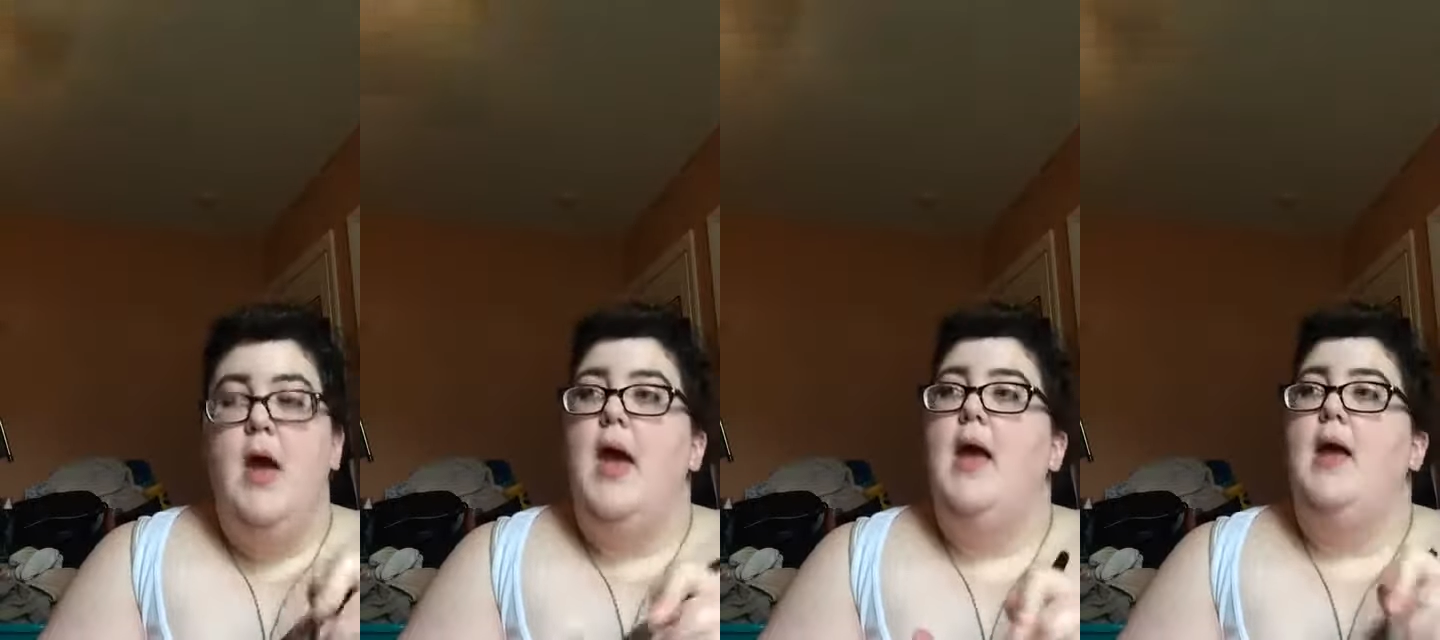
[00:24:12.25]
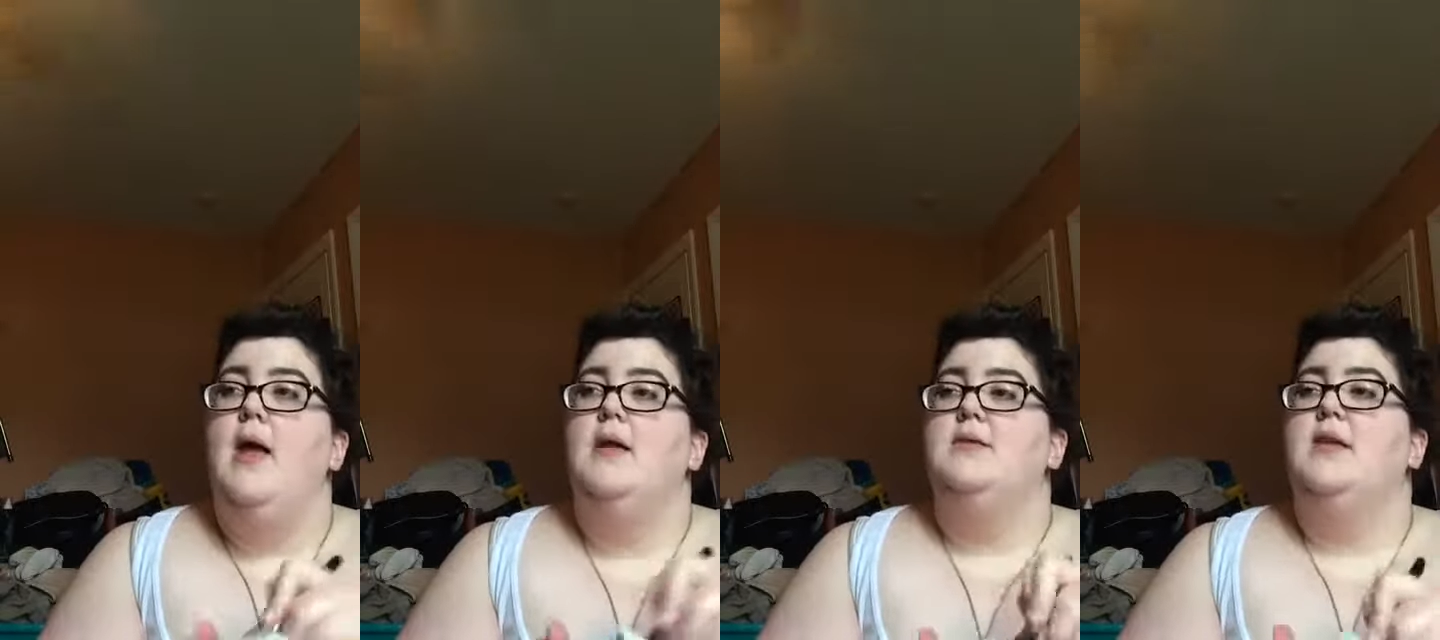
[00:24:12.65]

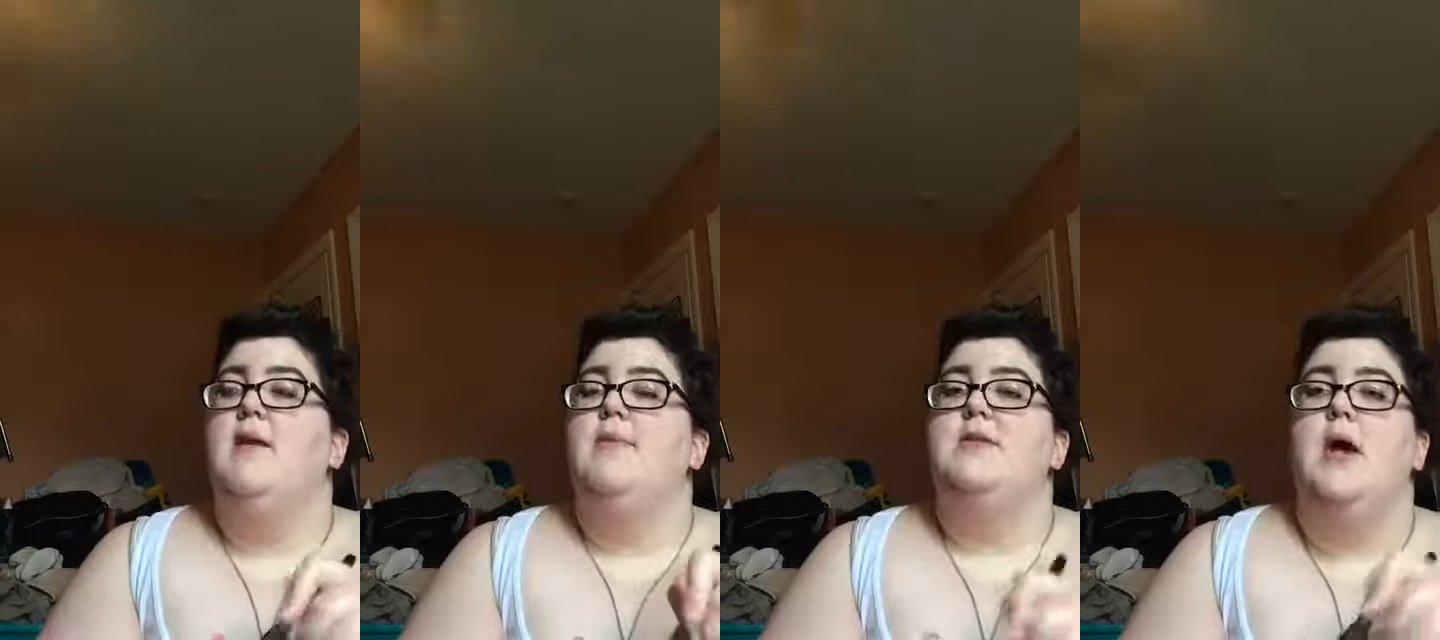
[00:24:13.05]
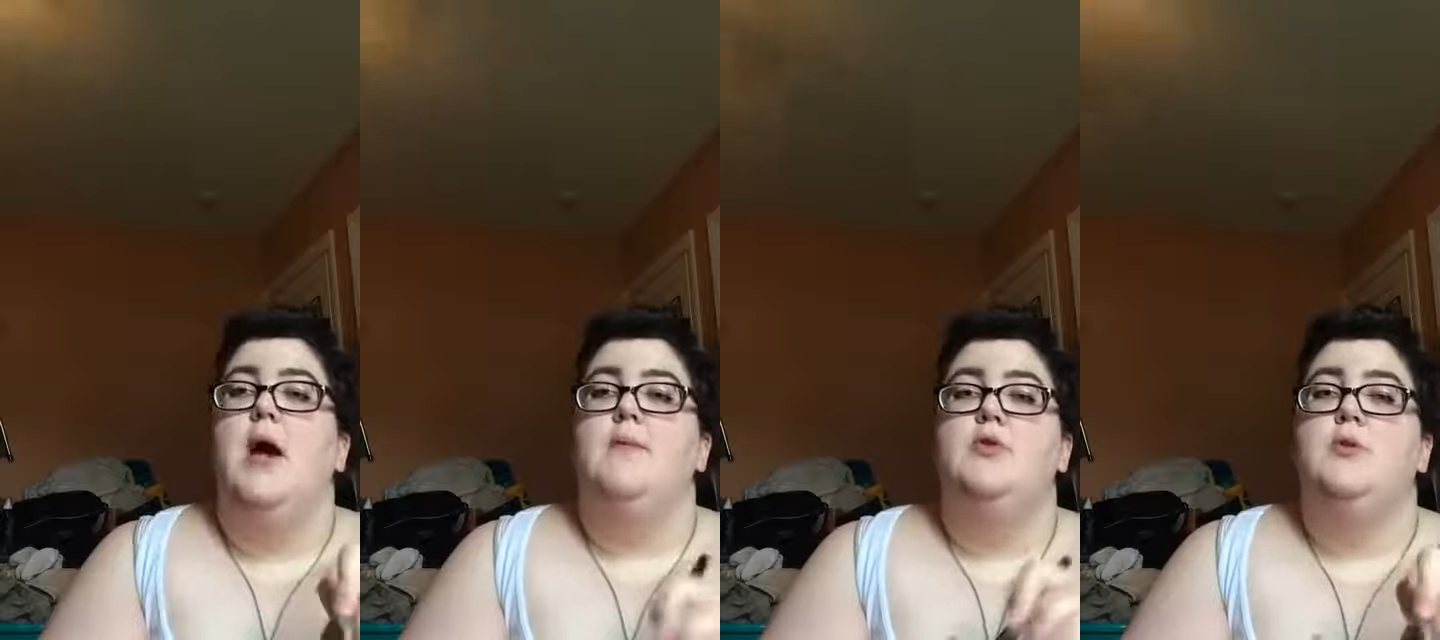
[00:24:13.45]
and keep the
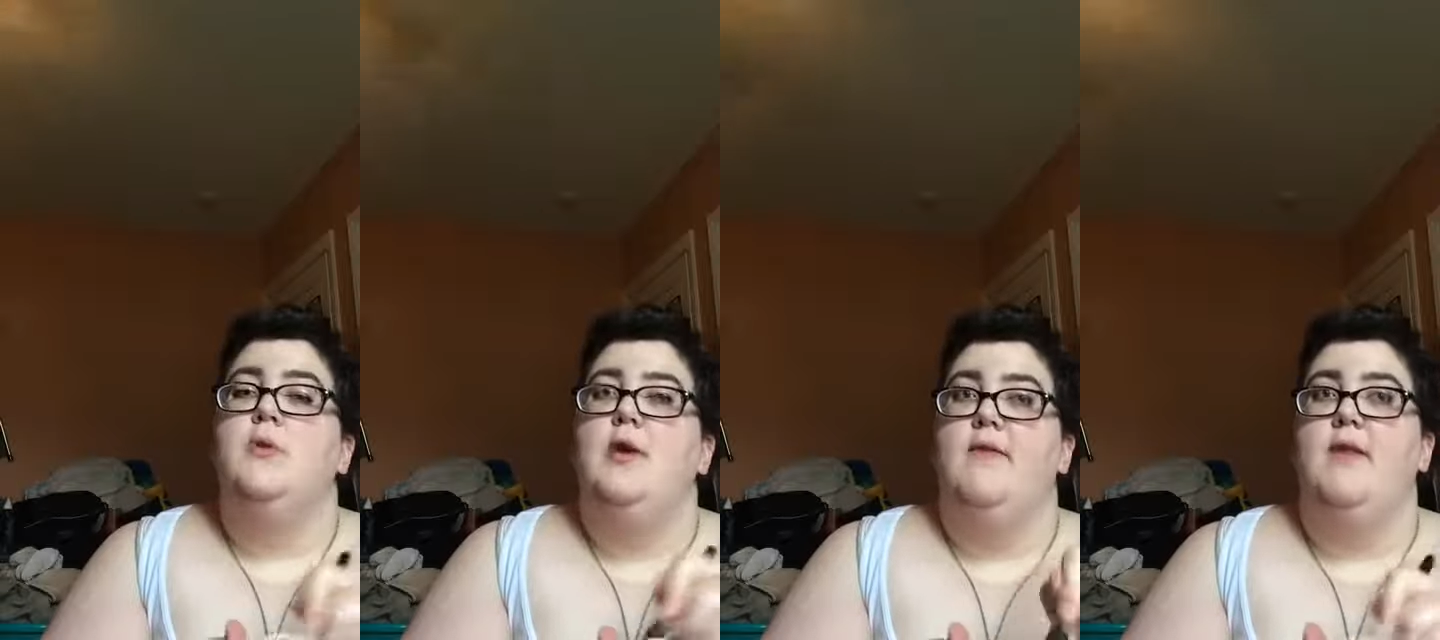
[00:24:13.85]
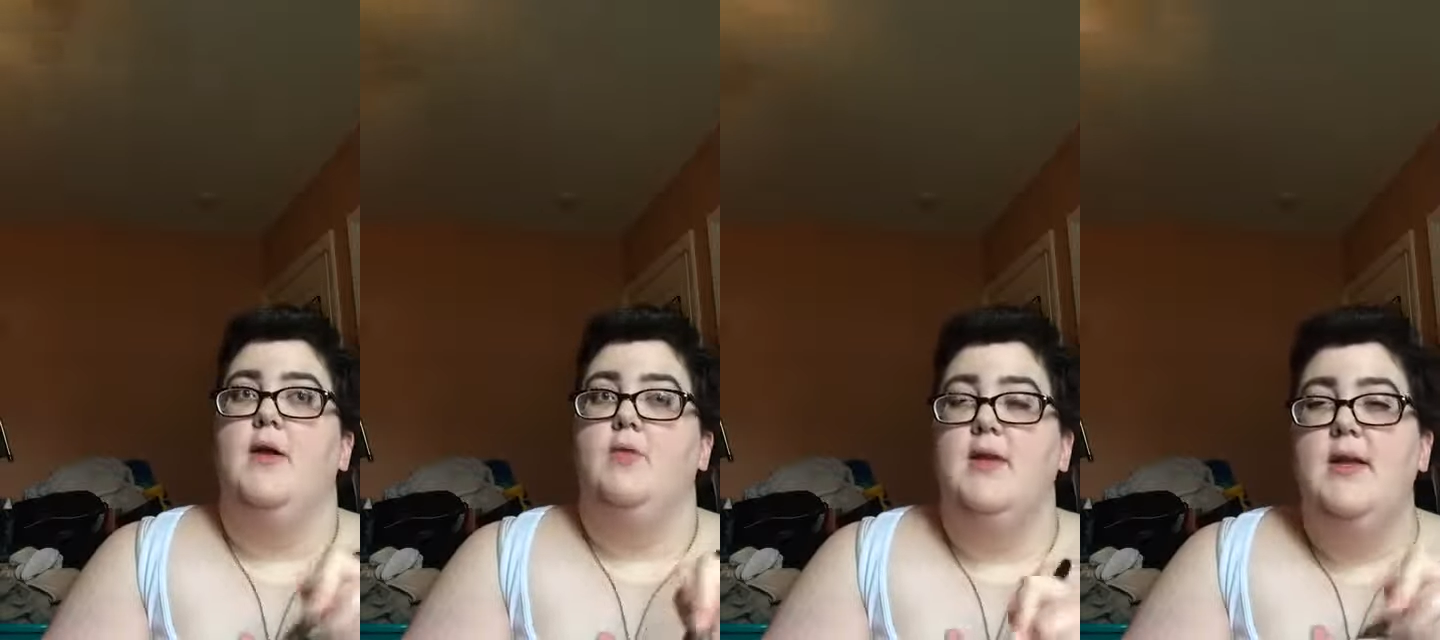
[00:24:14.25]
time between when you have to
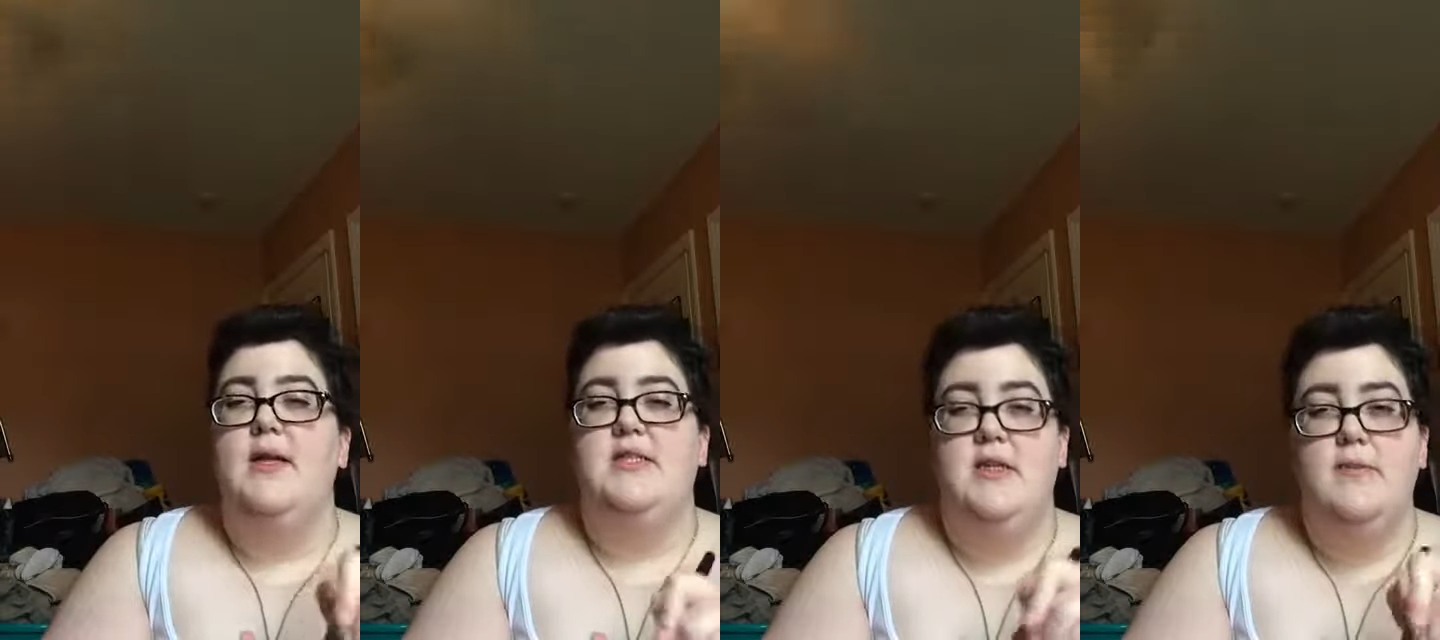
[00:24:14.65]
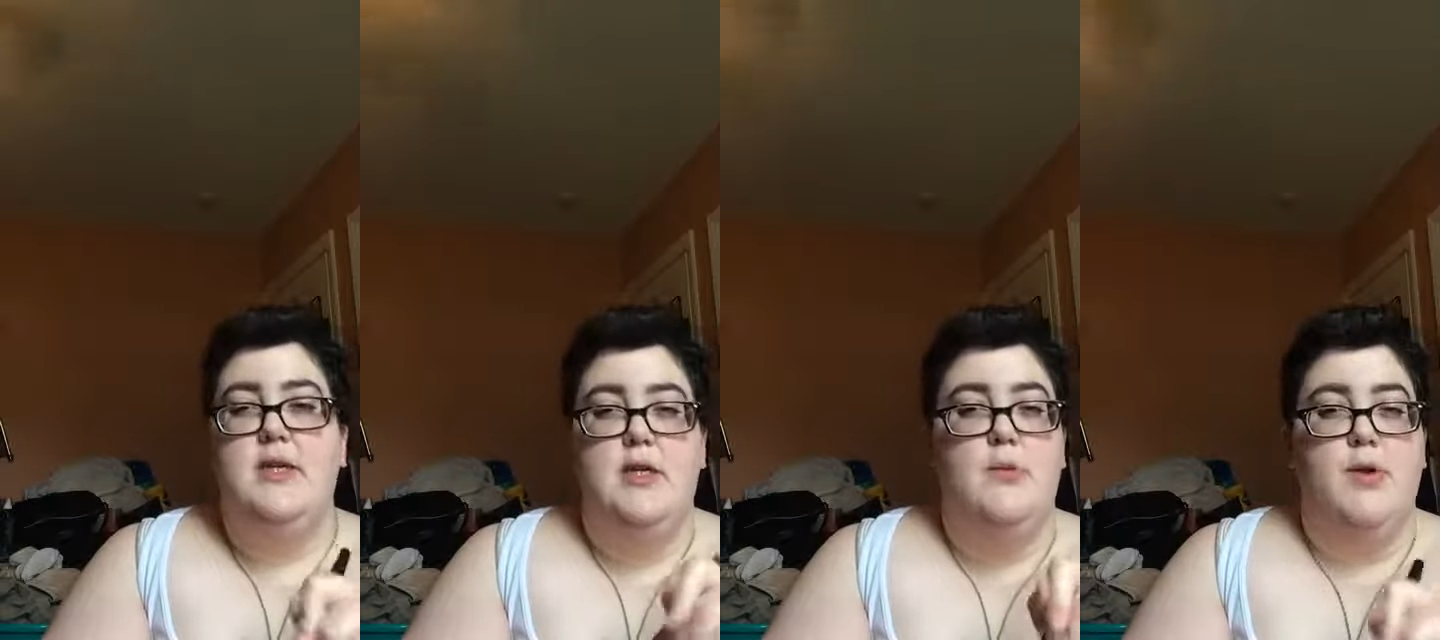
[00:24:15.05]
really deep
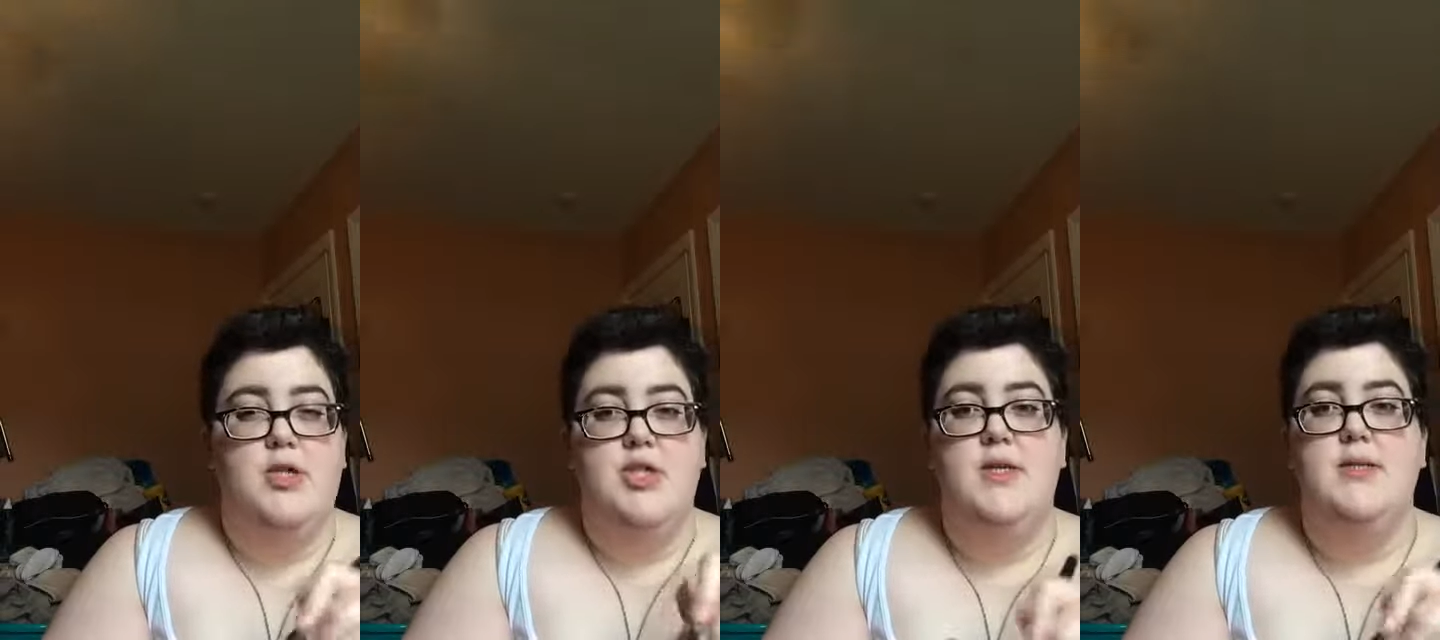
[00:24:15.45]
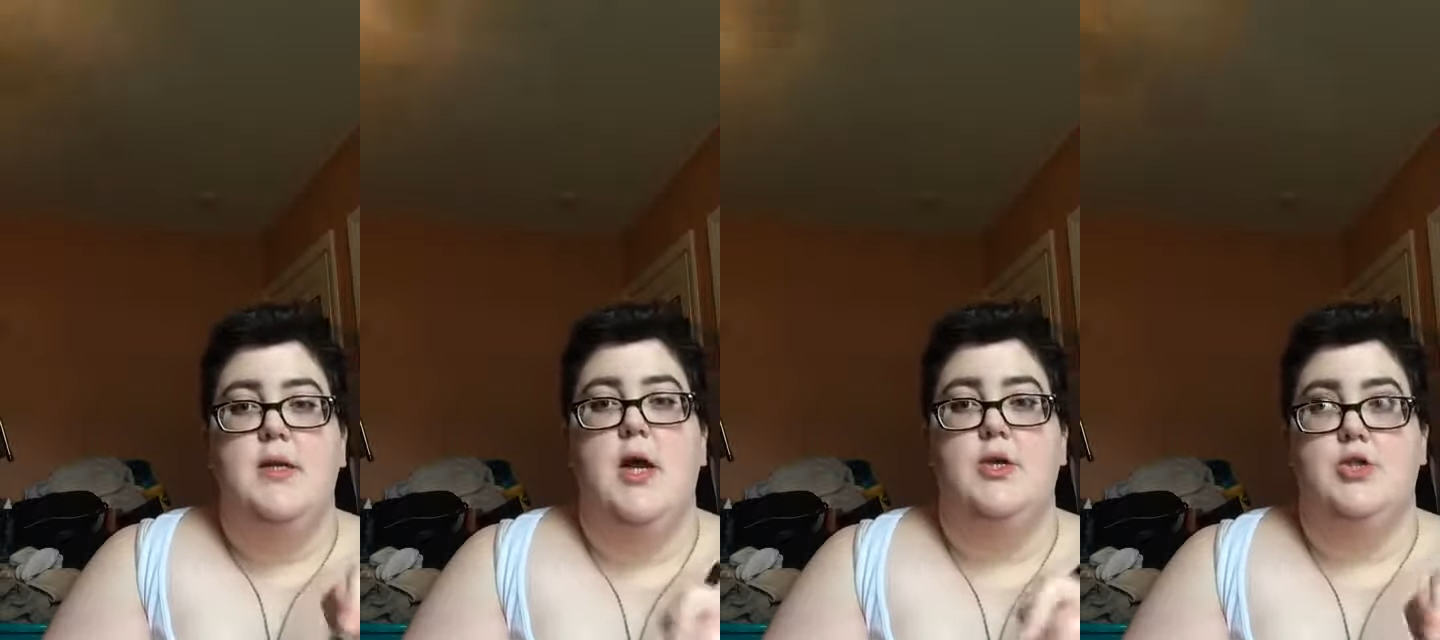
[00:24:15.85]
clean your brushes a
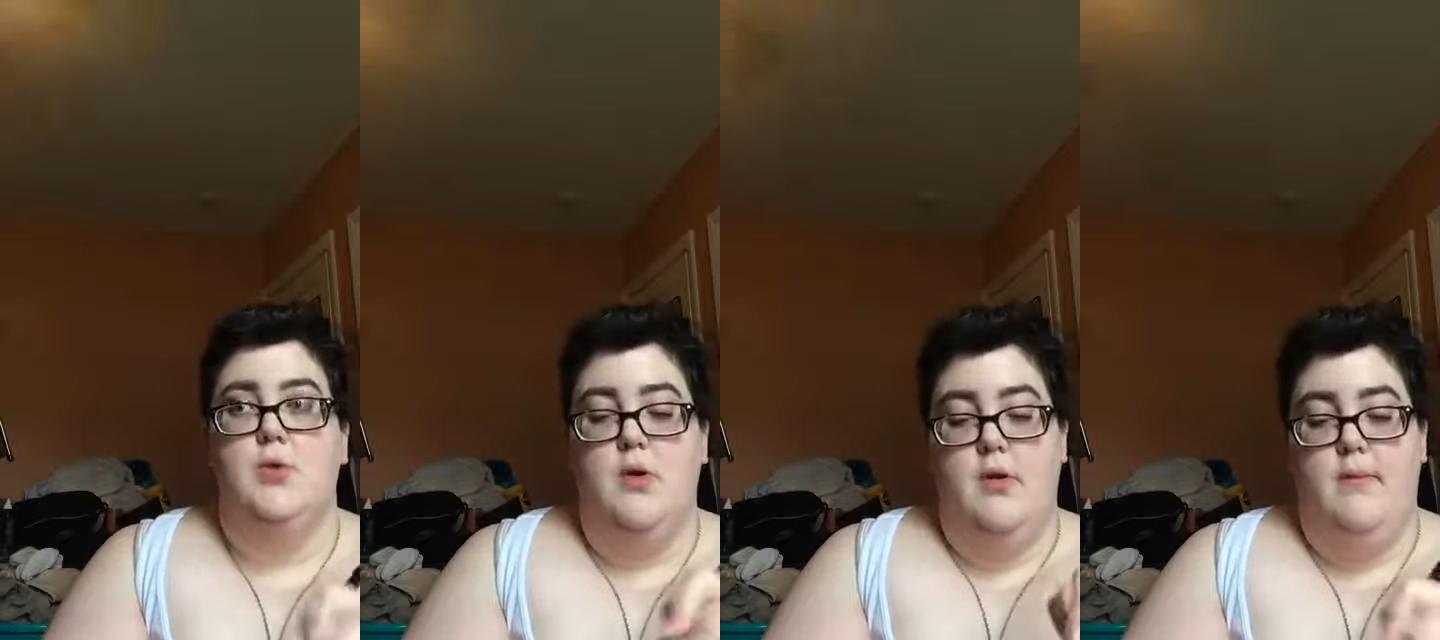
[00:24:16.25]
lot shorter.